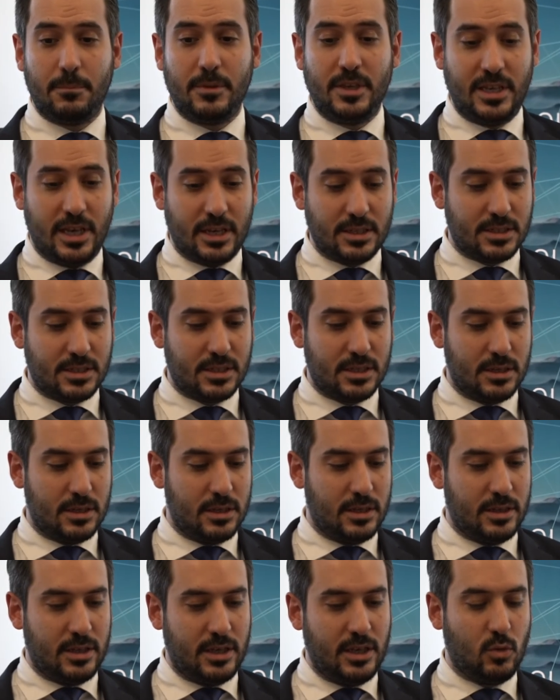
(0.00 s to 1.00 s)
Yes,
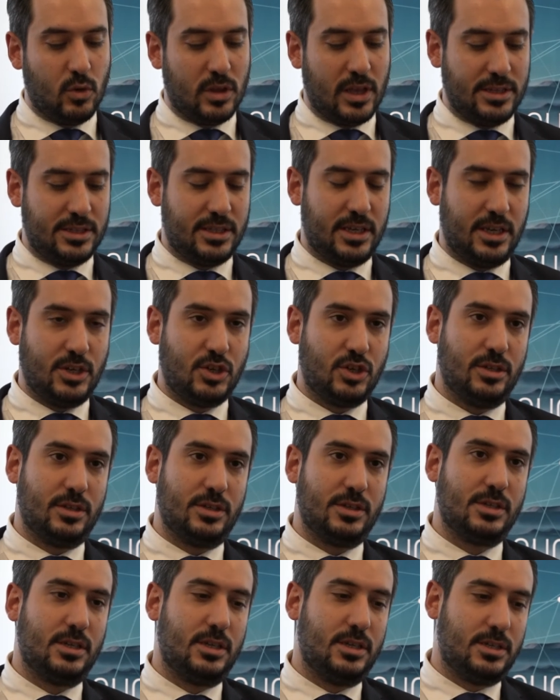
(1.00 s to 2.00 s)
the equalization
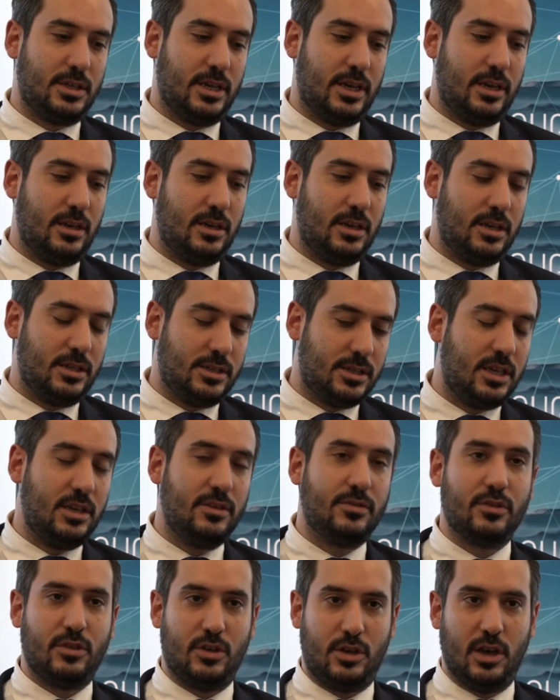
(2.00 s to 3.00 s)
is key
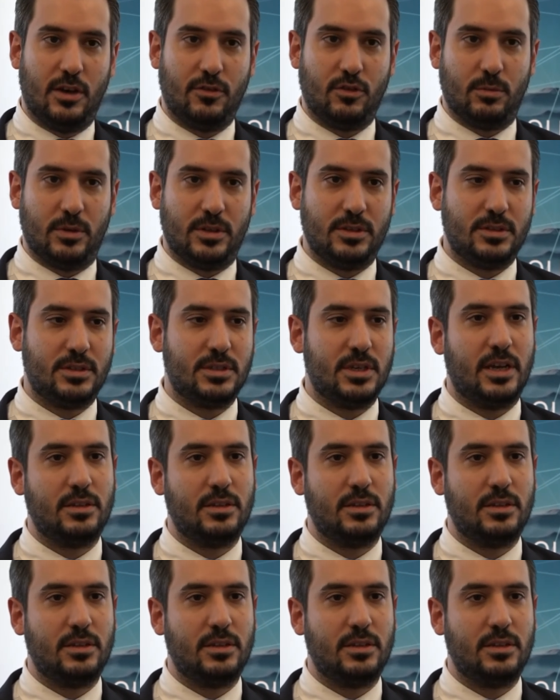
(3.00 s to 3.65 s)
for the government,